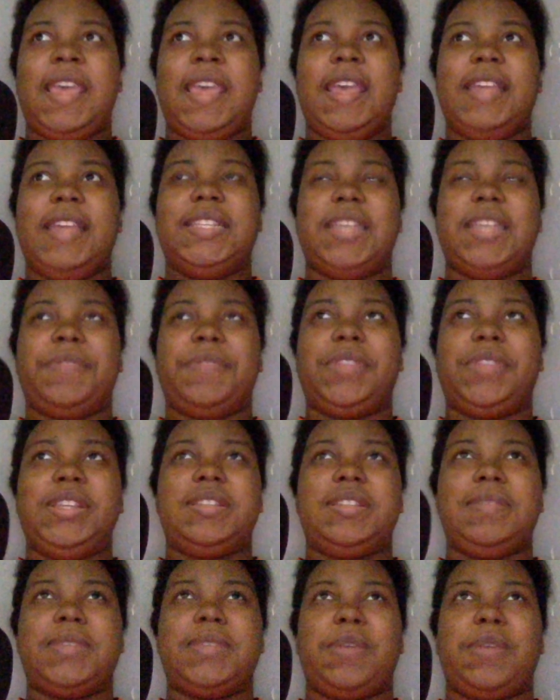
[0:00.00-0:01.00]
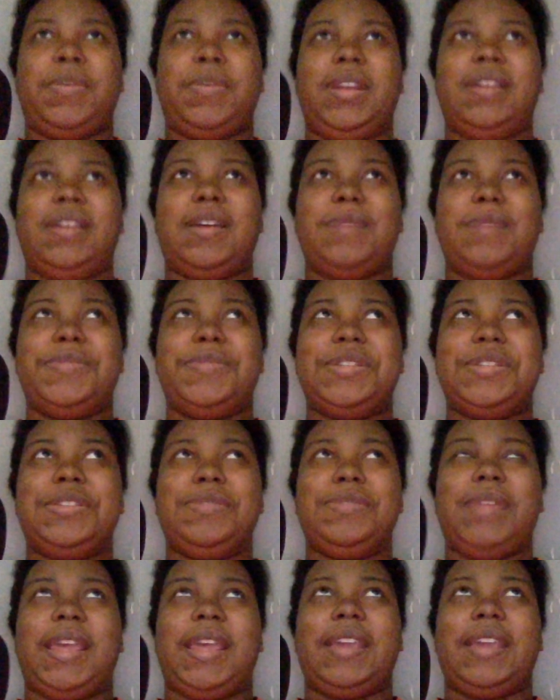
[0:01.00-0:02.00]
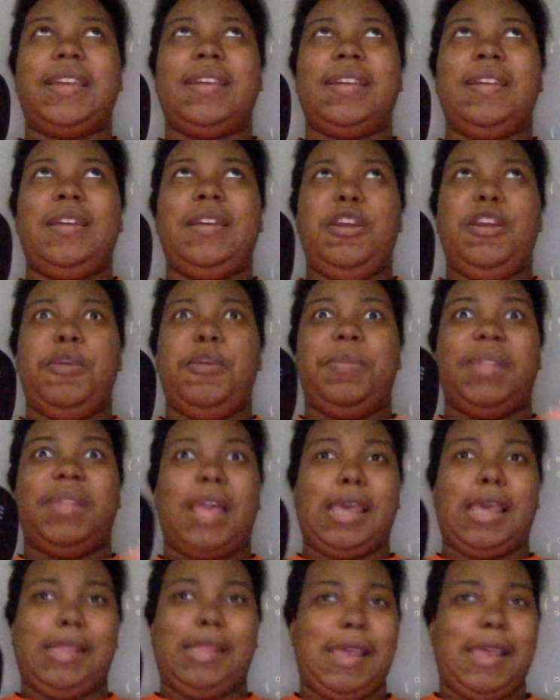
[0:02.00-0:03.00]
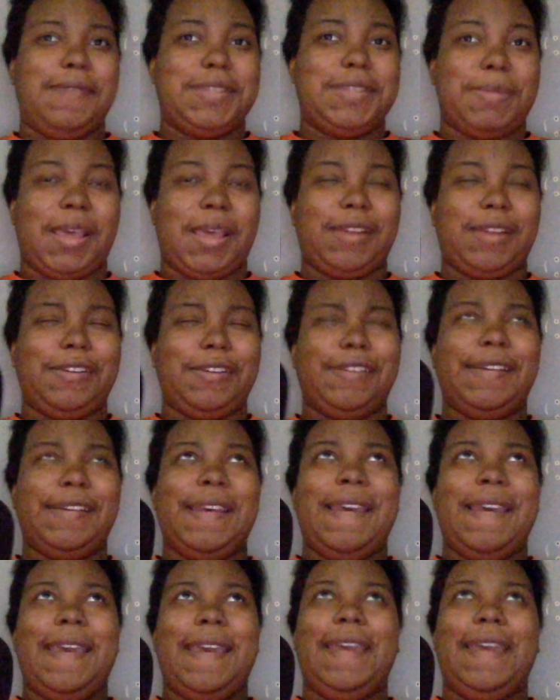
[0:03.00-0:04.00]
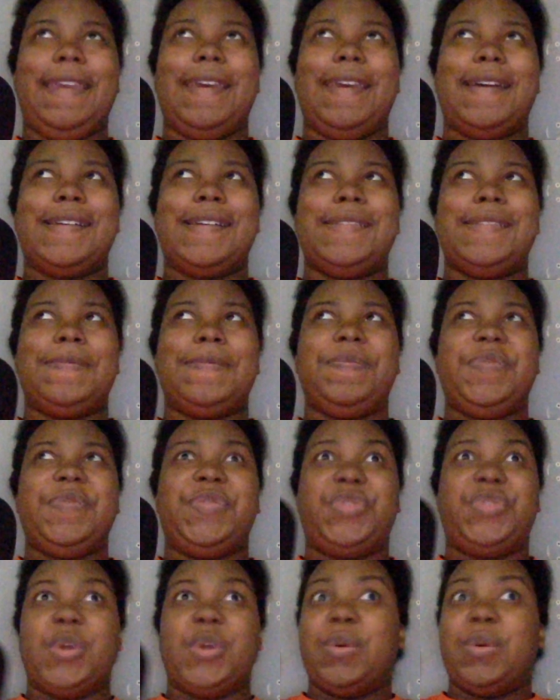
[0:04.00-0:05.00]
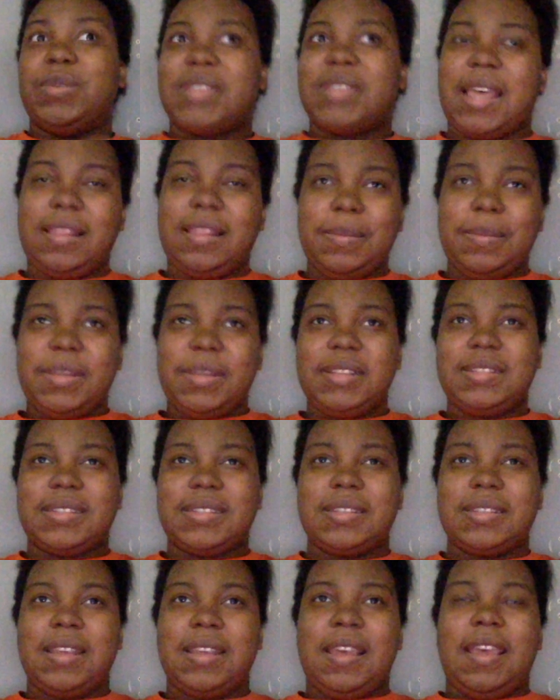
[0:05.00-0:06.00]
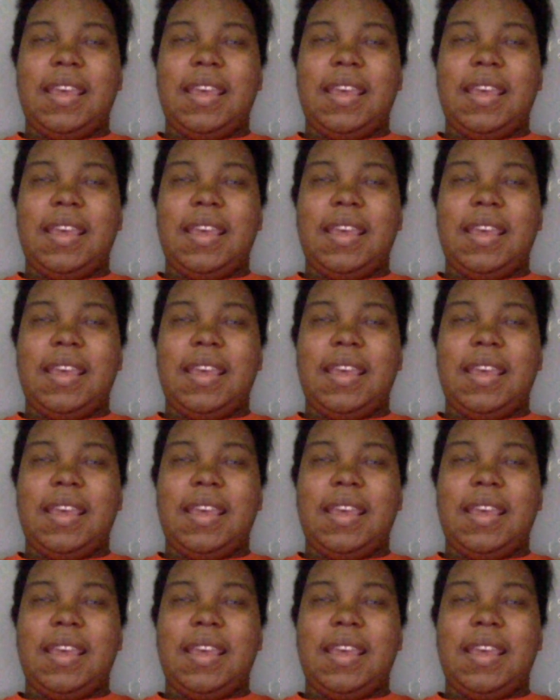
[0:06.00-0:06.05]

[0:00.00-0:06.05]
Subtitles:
it definitely seems that when it comes to like Black Lives Matter and those elements,